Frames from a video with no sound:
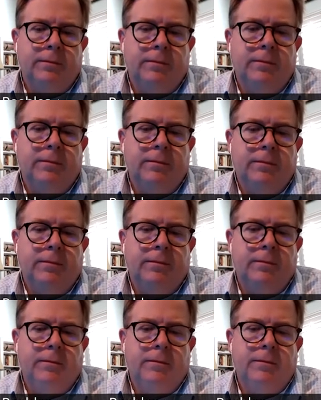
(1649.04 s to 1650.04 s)

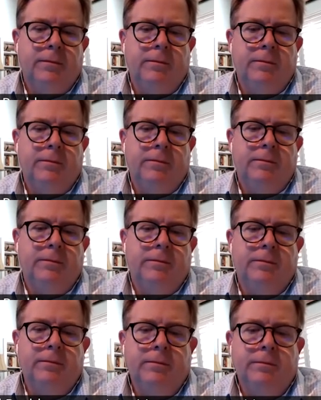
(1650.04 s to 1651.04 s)

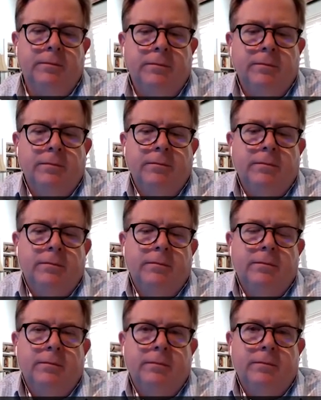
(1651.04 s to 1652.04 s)

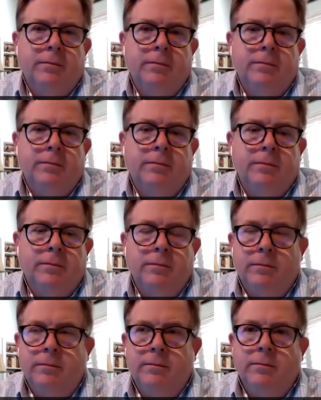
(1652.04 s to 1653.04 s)

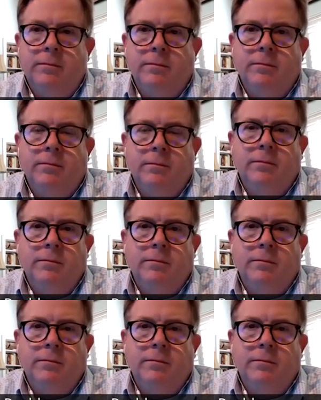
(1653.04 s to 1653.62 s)
The person shown says nothing.